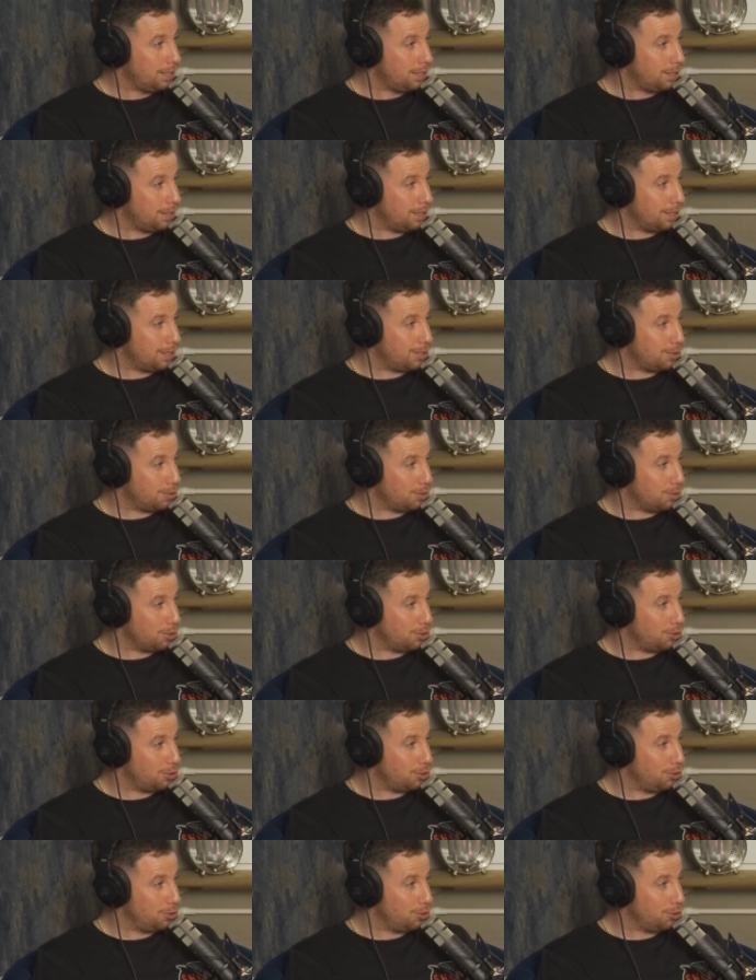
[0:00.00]
To
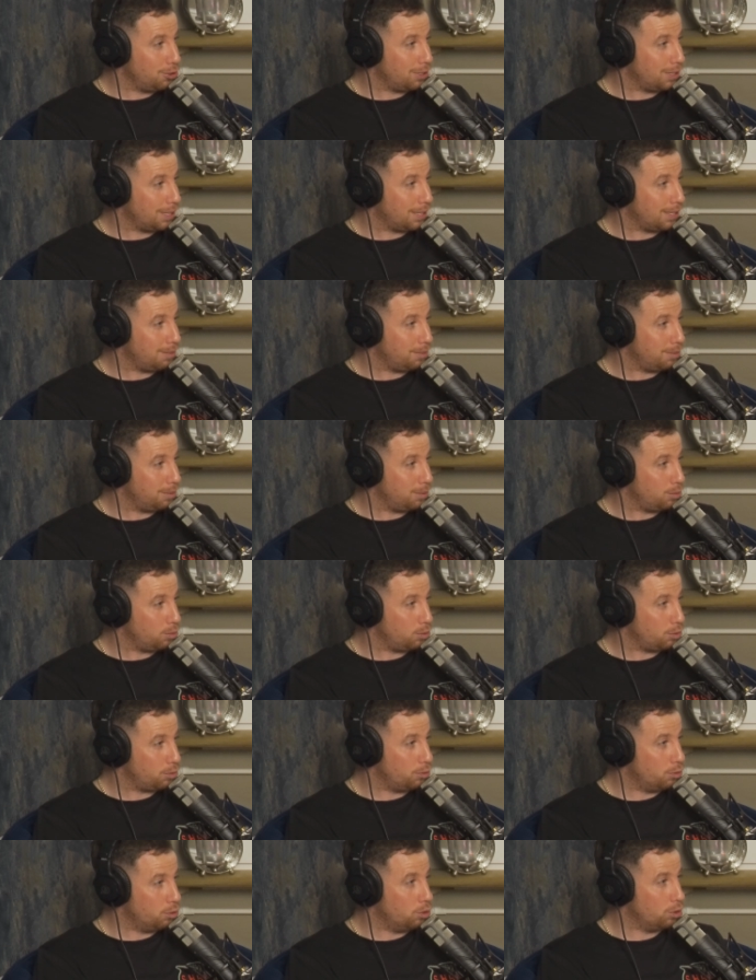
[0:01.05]
watch you, Luke. It
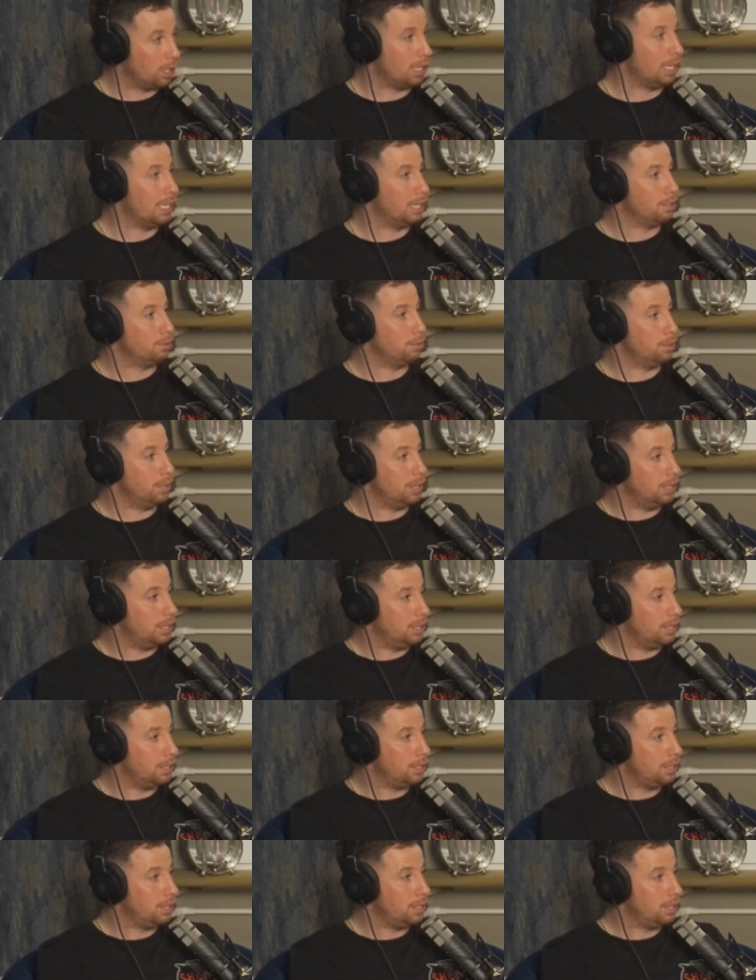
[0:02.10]
was a 4-rounder, weren't it?